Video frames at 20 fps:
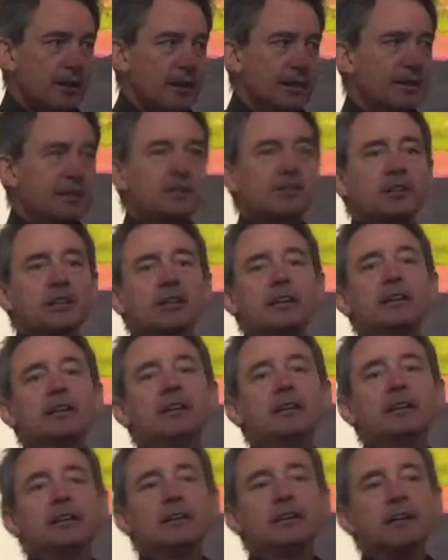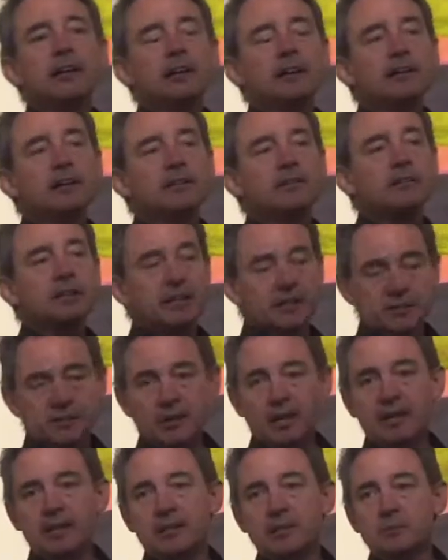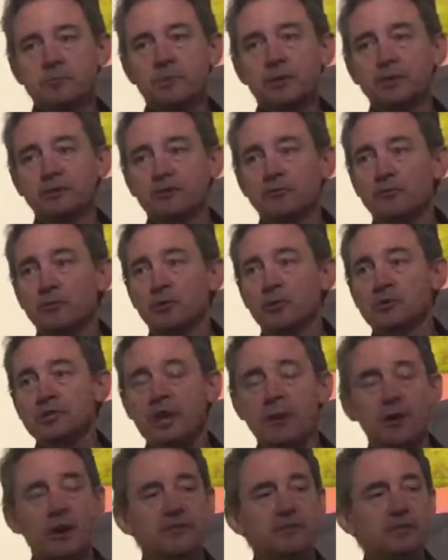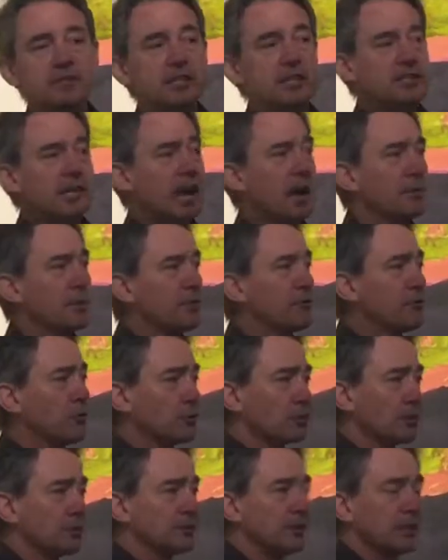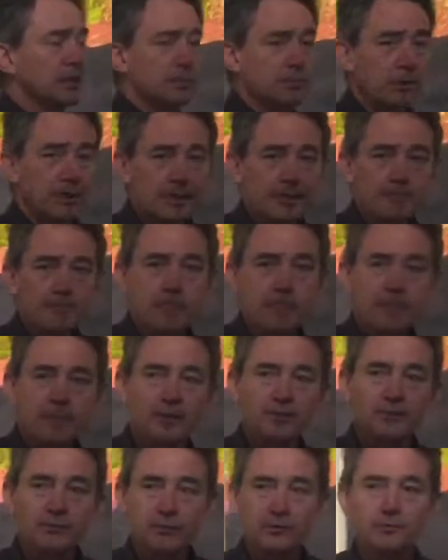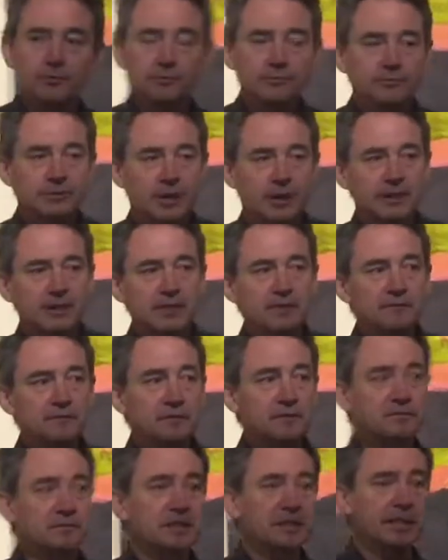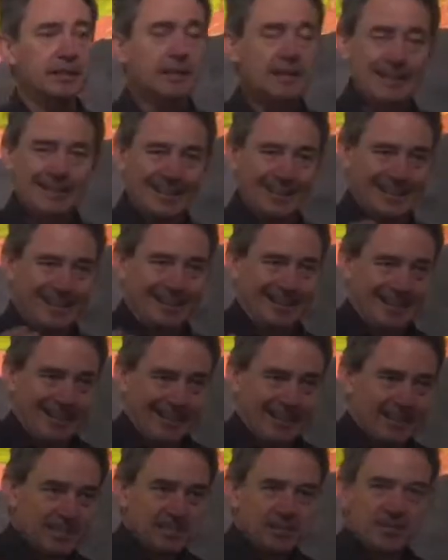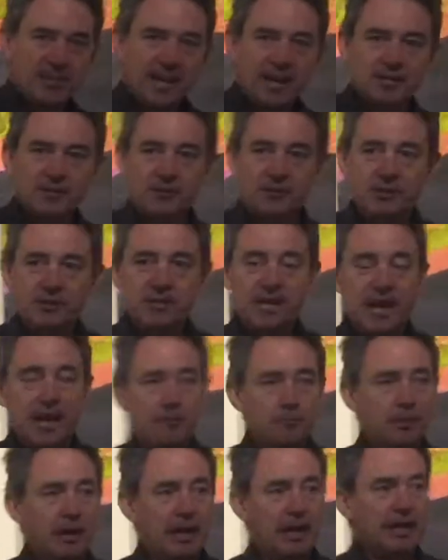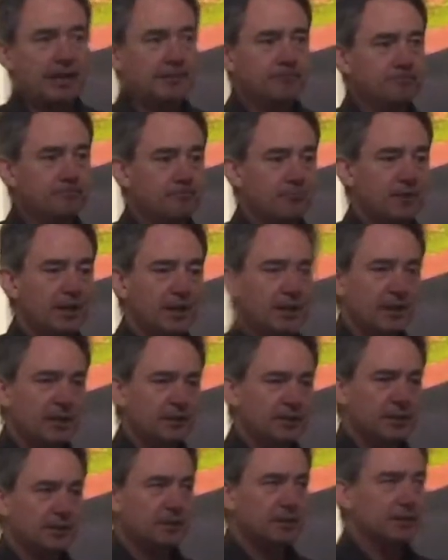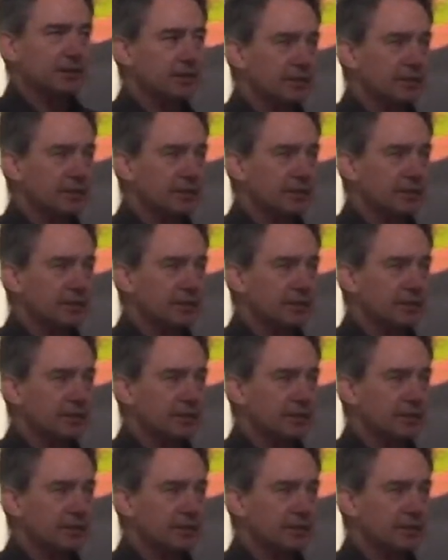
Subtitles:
Initially, the Australian Imperial Force, our overseas army, fought on Gallipoli through 1915, a disastrous campaign that